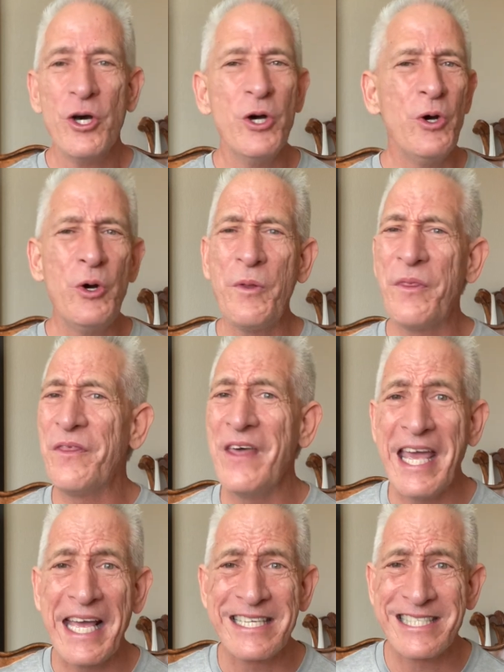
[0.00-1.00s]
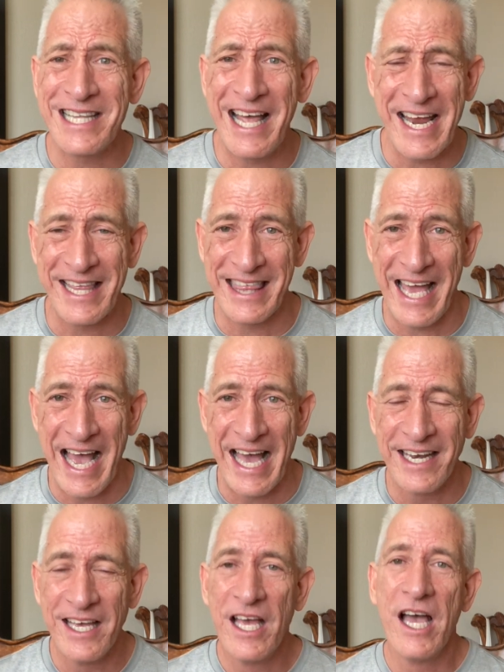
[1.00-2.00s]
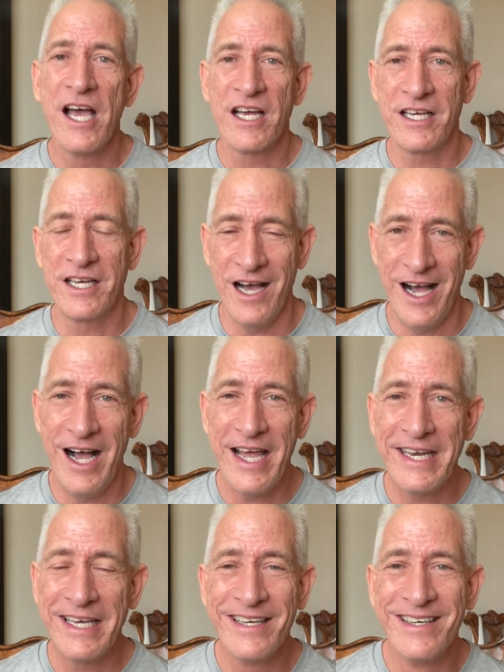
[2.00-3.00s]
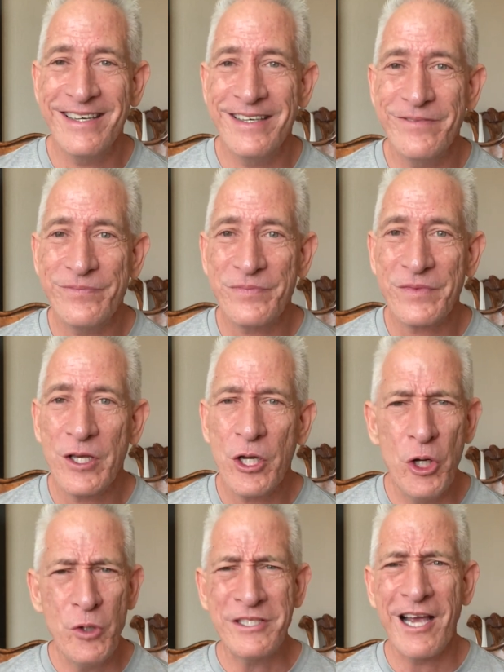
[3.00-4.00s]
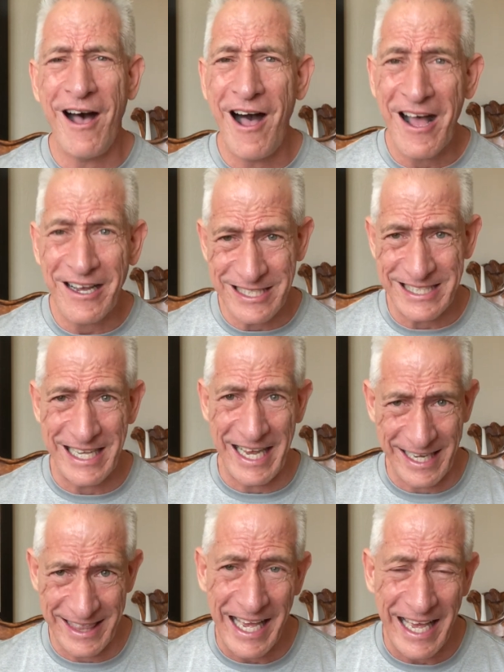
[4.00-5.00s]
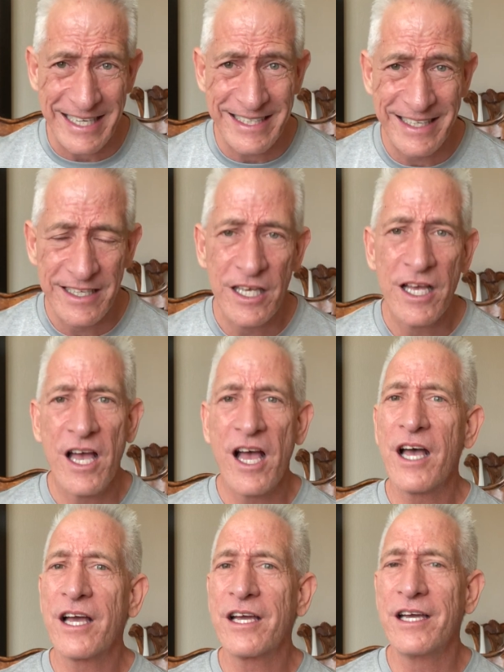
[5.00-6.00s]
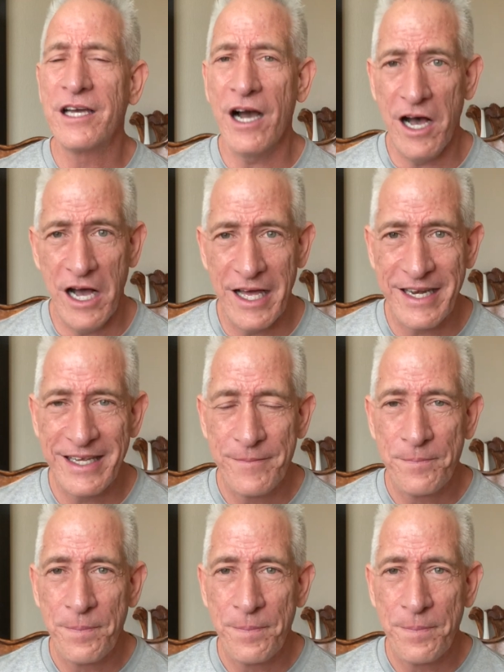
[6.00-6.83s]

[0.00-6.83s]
Who thinks like that? God. Who talks like that? God.